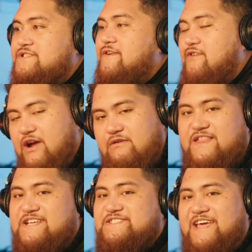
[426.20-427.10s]
got
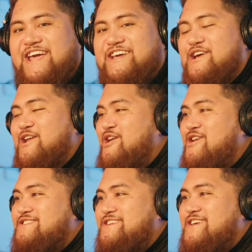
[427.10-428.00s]
everything skanking
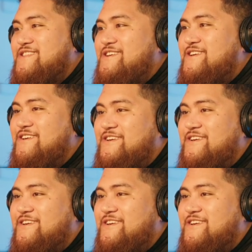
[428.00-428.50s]
along together.